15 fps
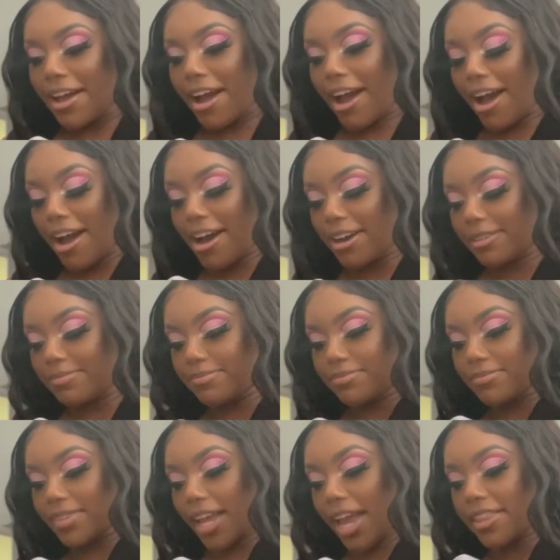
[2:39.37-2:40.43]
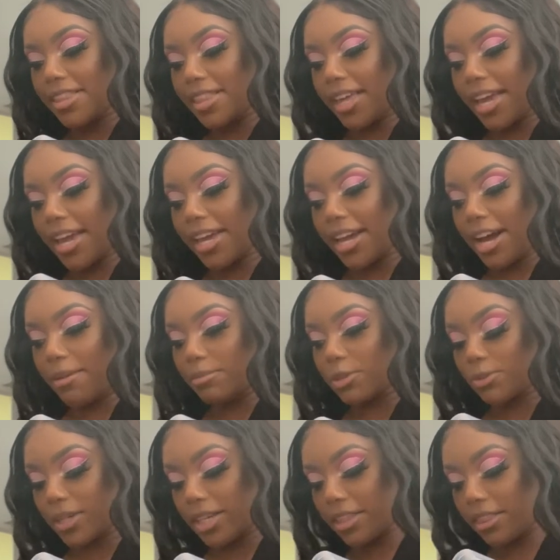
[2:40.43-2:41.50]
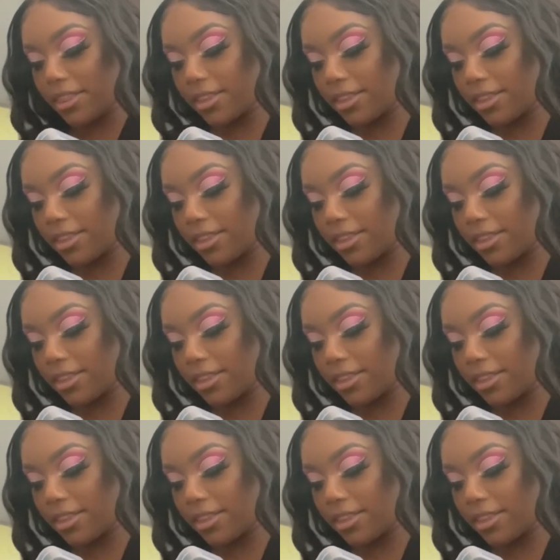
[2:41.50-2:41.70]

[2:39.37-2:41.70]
Um, and then it comes with